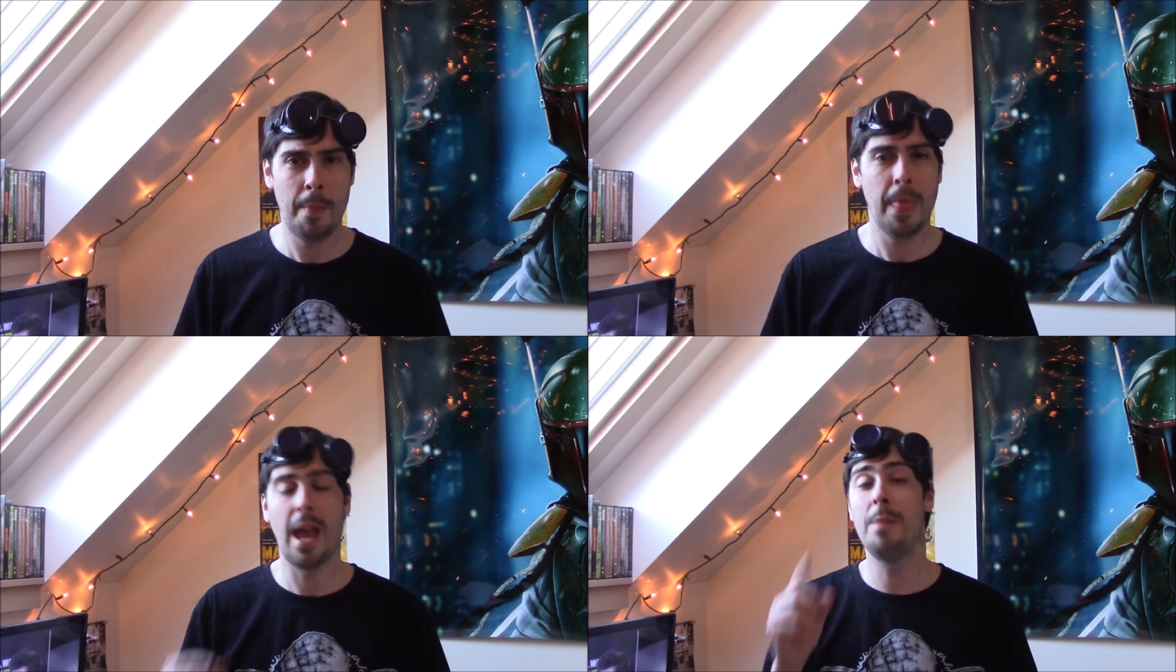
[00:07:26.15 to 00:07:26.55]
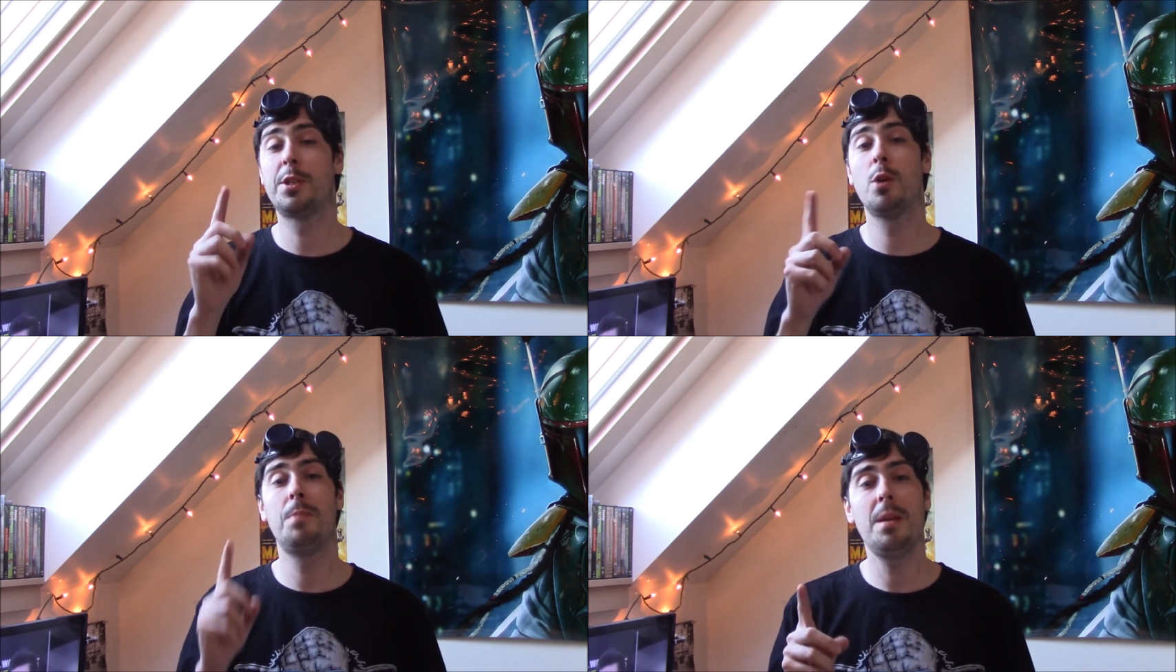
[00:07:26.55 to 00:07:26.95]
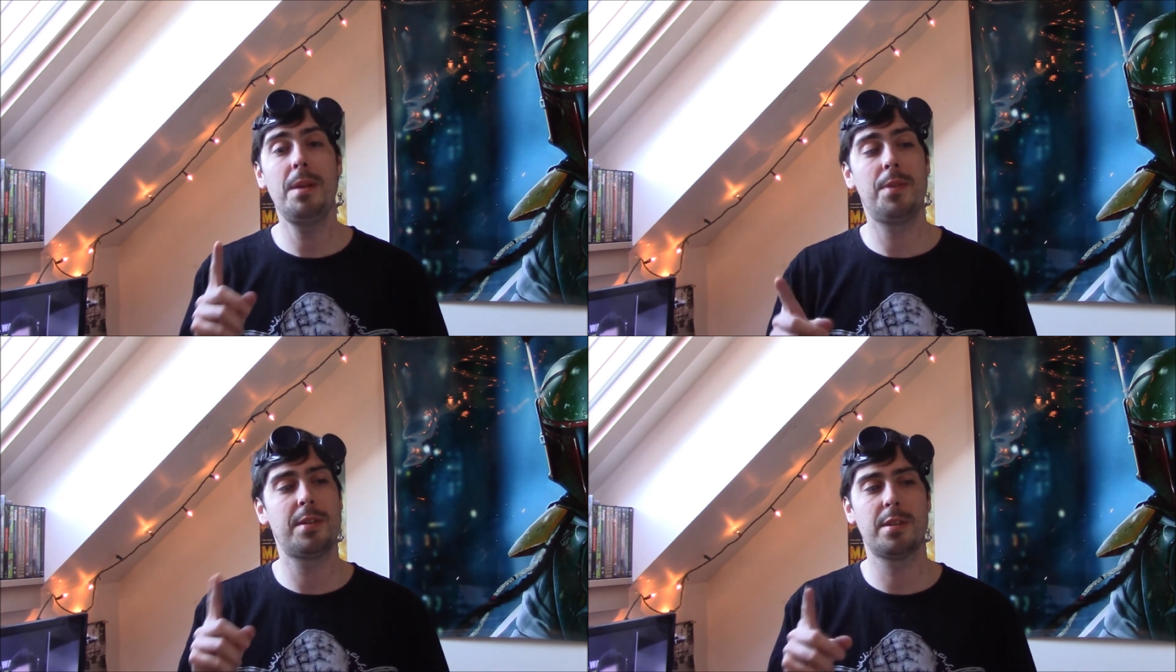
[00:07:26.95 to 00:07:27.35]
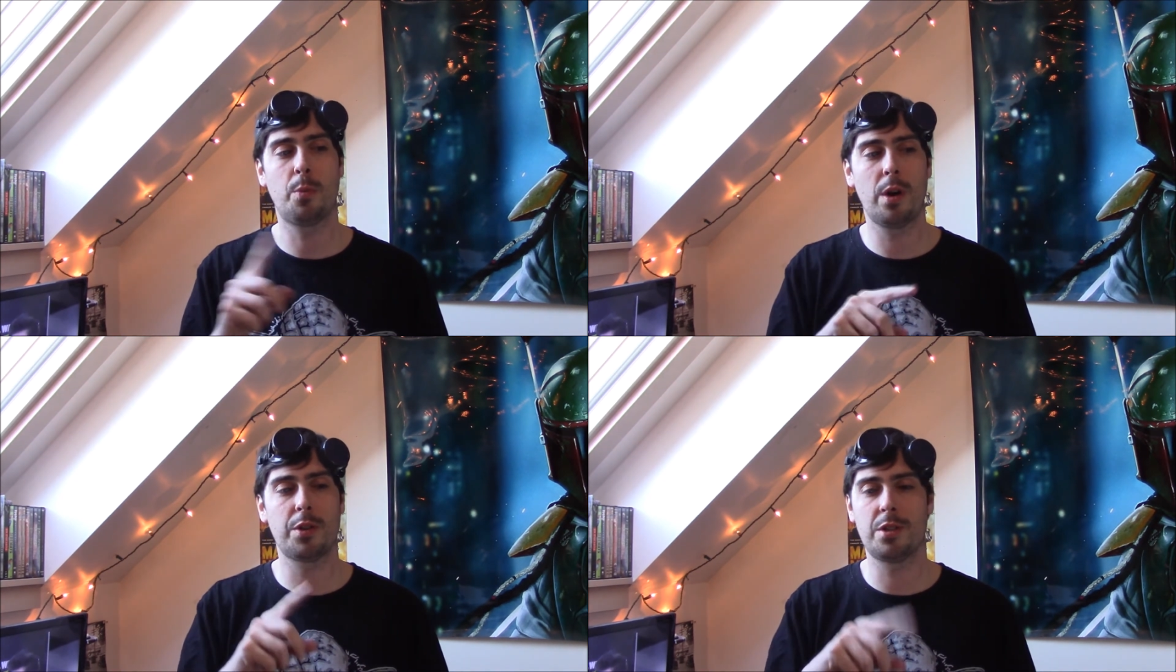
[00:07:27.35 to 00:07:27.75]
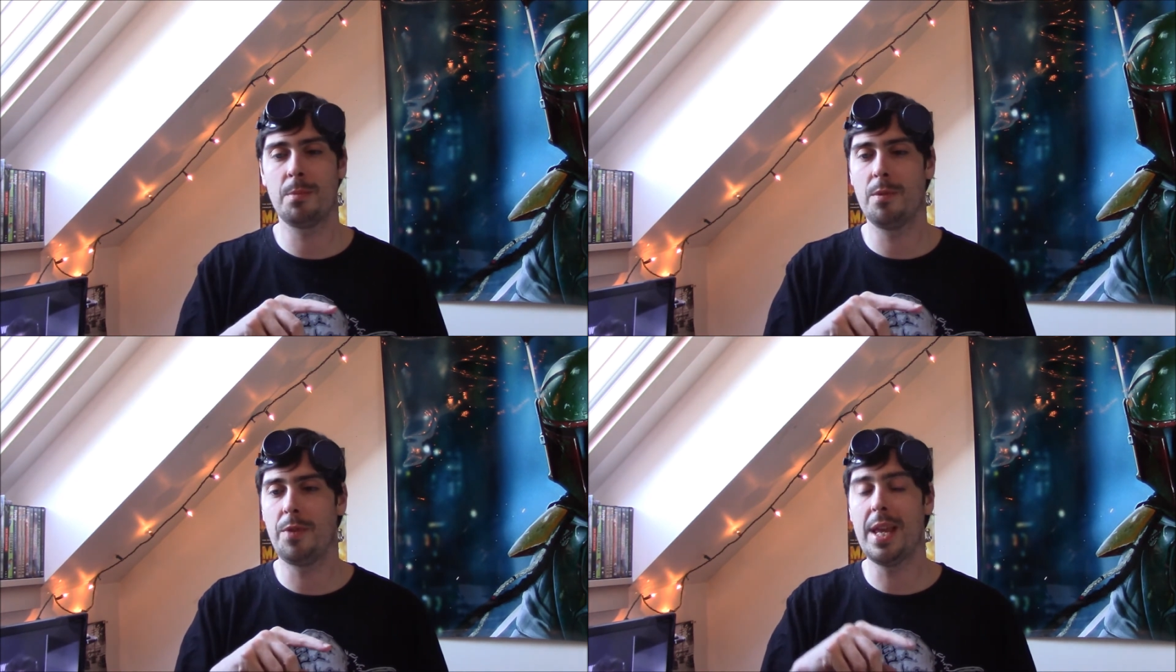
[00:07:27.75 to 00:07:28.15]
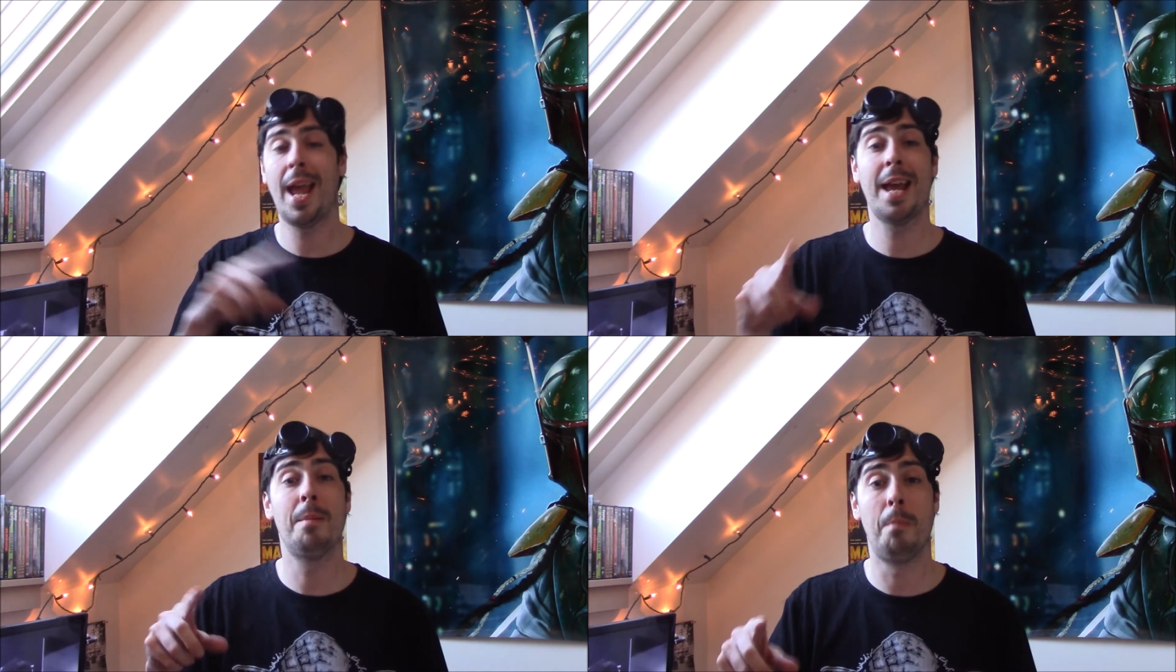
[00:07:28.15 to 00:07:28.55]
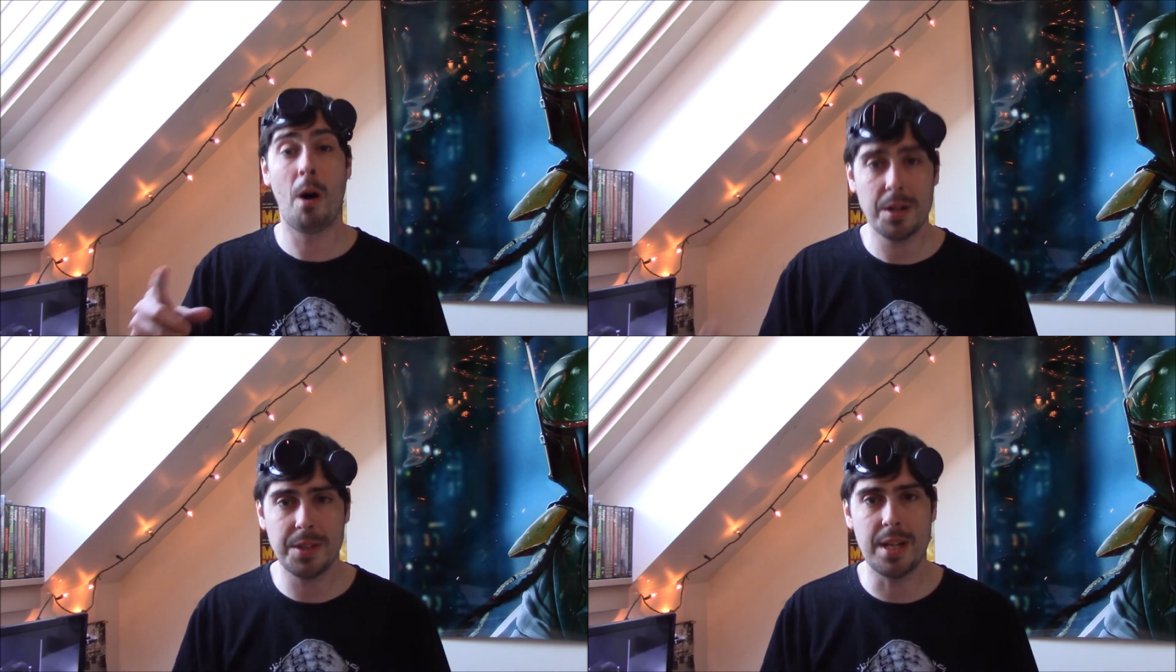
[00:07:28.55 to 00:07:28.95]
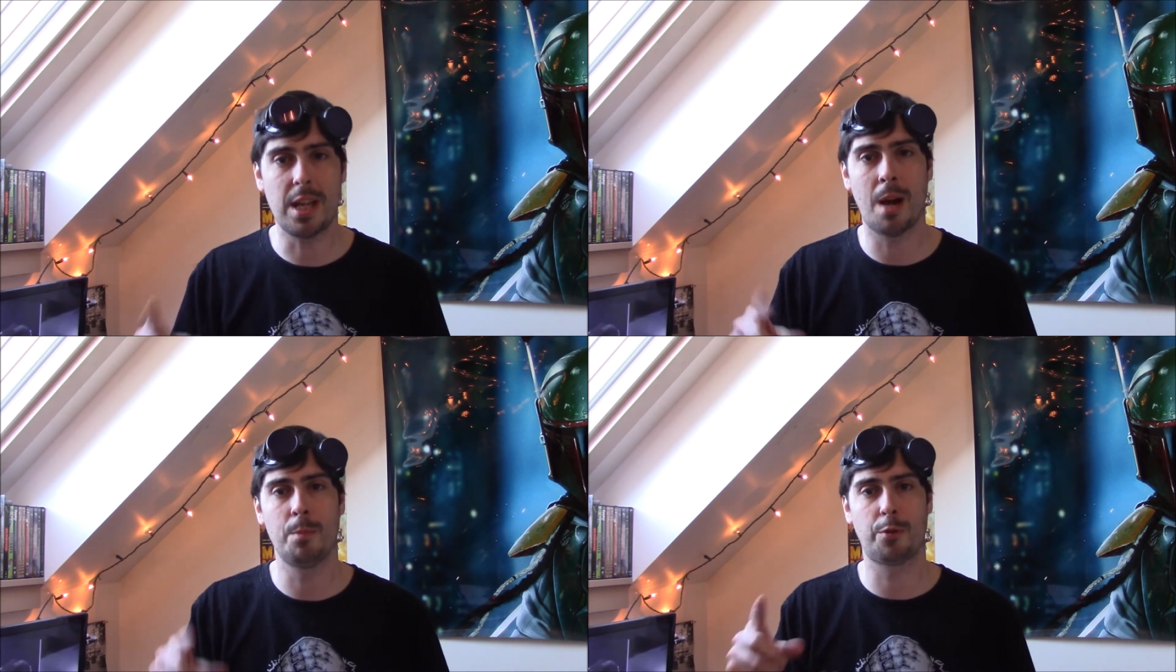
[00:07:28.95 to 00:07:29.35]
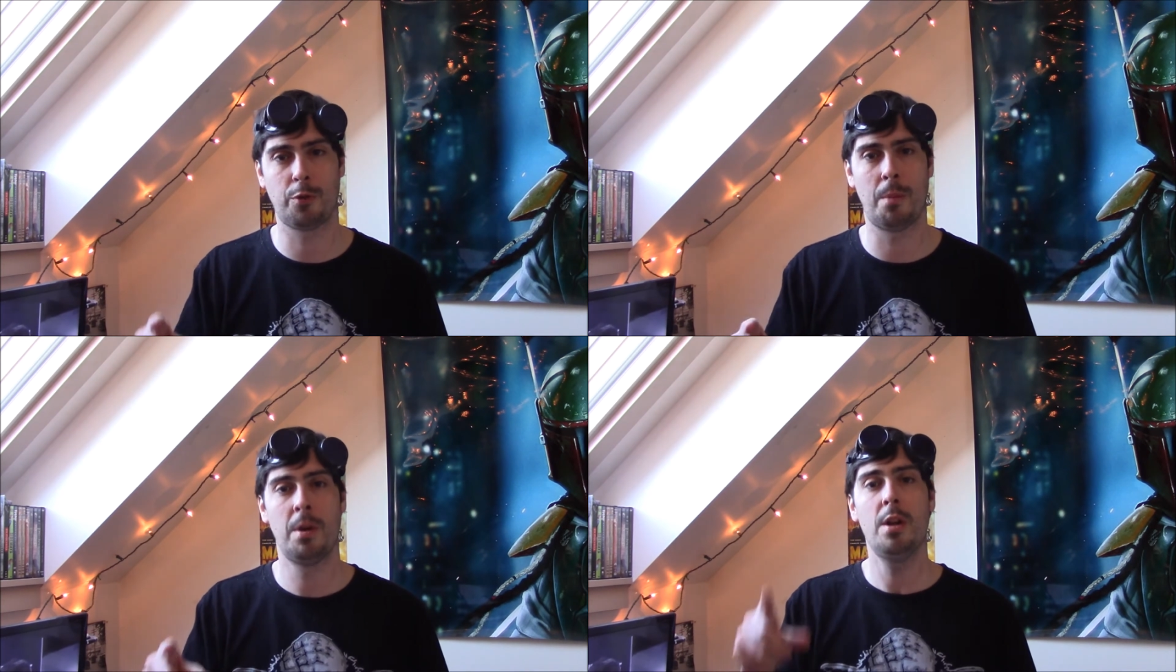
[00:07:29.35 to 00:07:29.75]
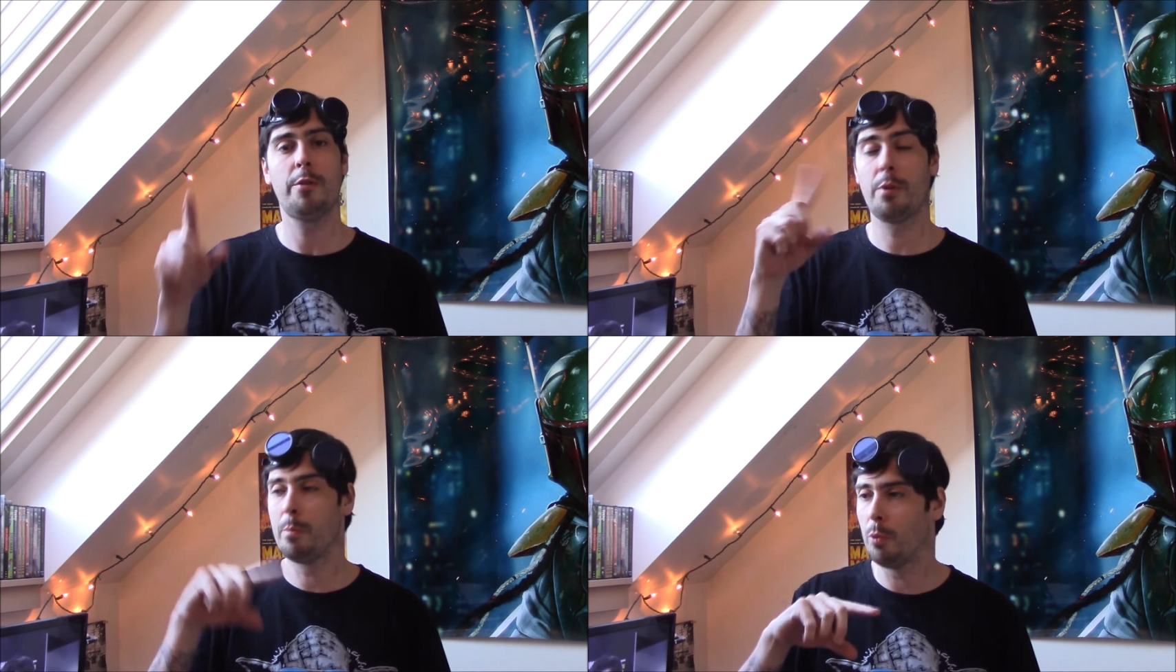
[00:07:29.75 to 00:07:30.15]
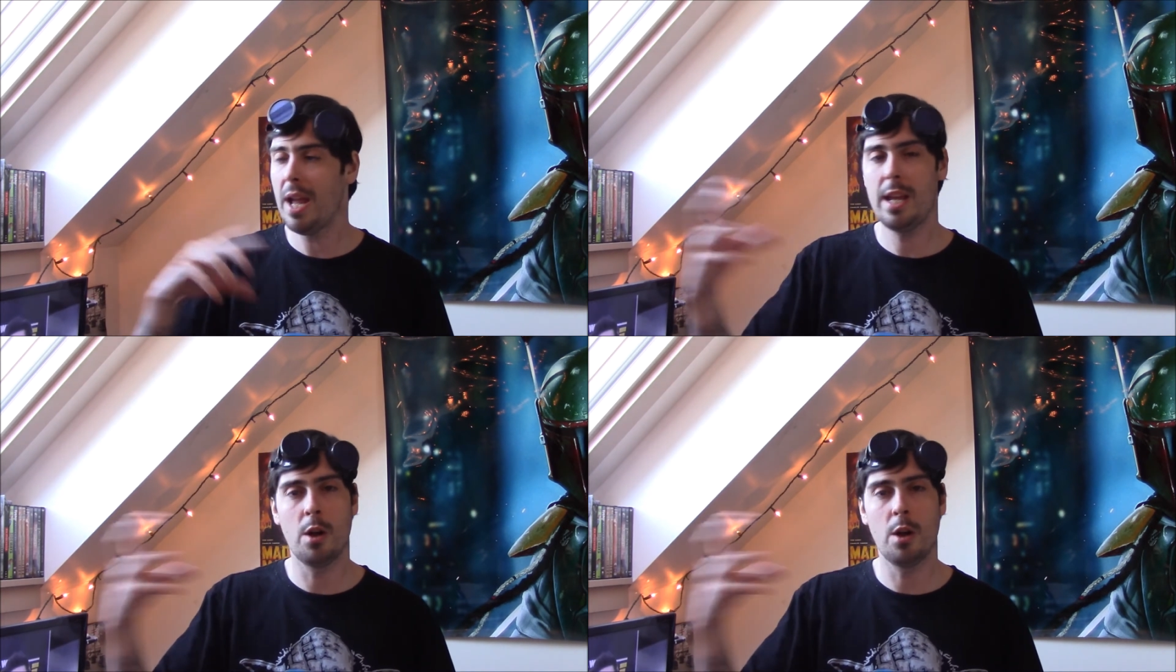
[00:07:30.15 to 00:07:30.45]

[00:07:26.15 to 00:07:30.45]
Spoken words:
And so maybe this is where some of the animosity comes from Rey,